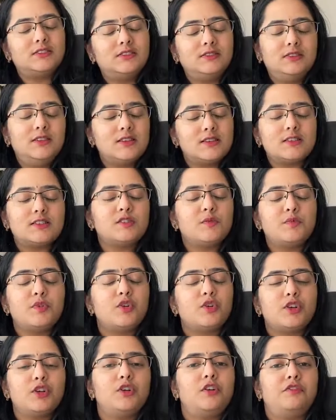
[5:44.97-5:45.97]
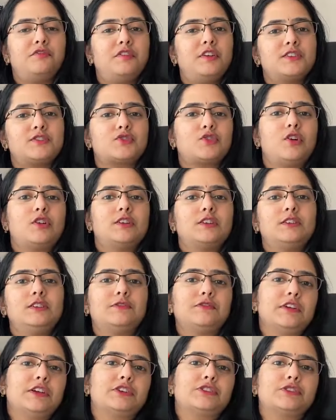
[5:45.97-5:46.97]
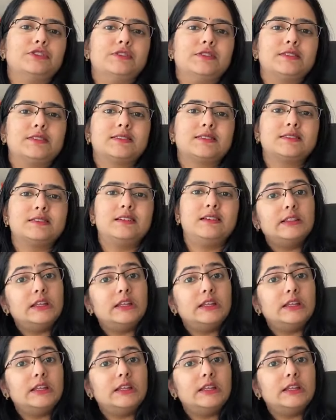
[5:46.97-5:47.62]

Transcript: This is the beauty of historical fictions.